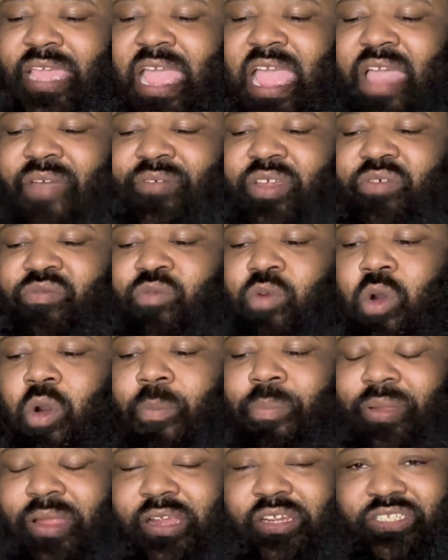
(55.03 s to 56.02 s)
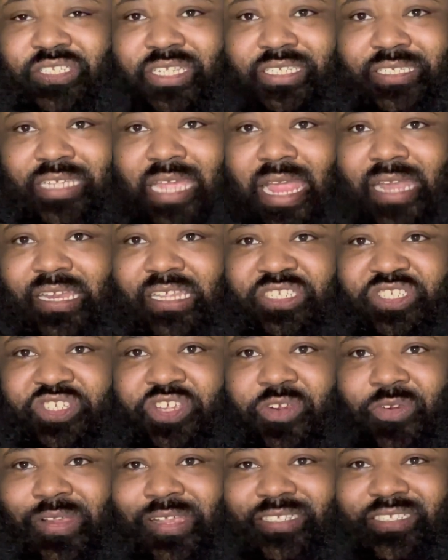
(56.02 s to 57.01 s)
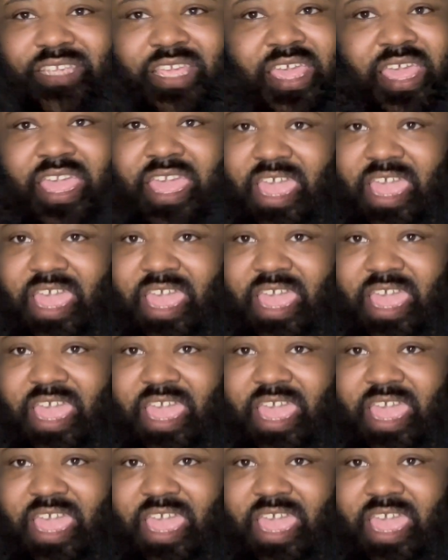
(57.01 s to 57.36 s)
having role players decide this series,